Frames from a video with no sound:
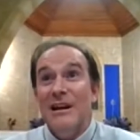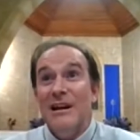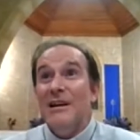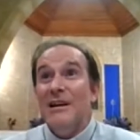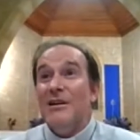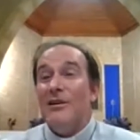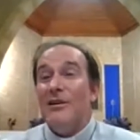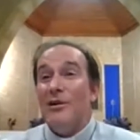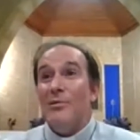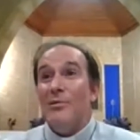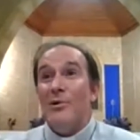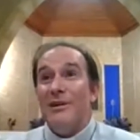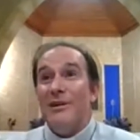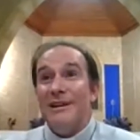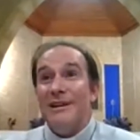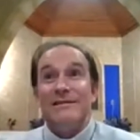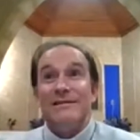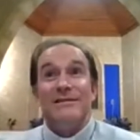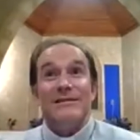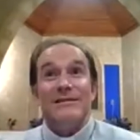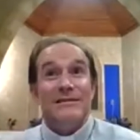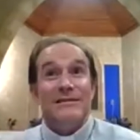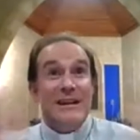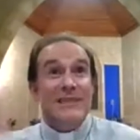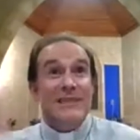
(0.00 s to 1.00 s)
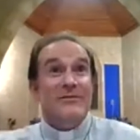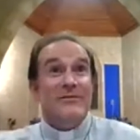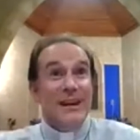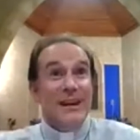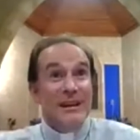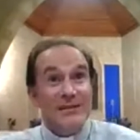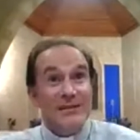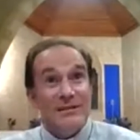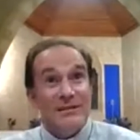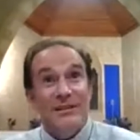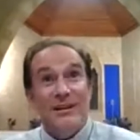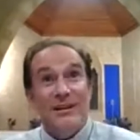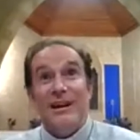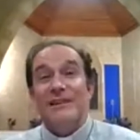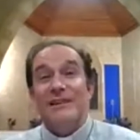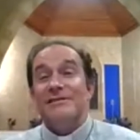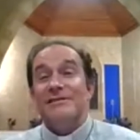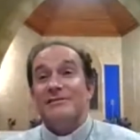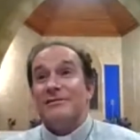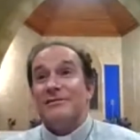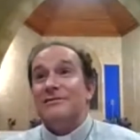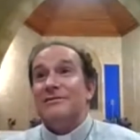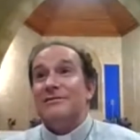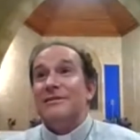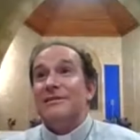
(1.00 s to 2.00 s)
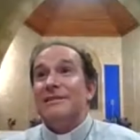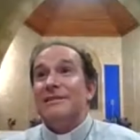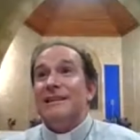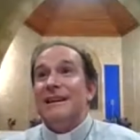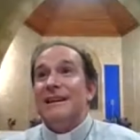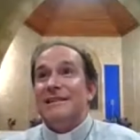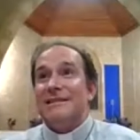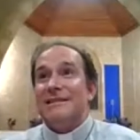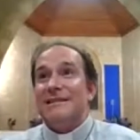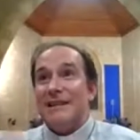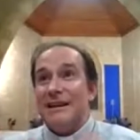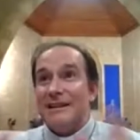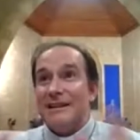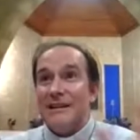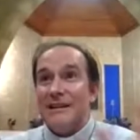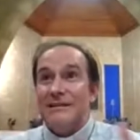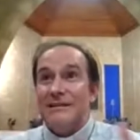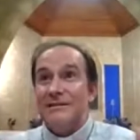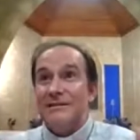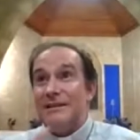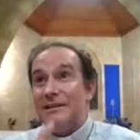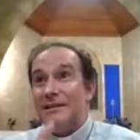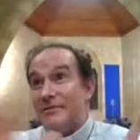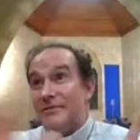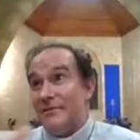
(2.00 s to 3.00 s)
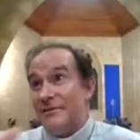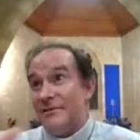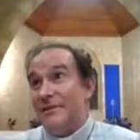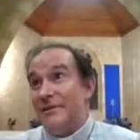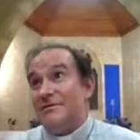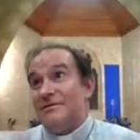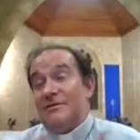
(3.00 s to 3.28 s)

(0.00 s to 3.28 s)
or wanting to evangelize or get stuck in different things.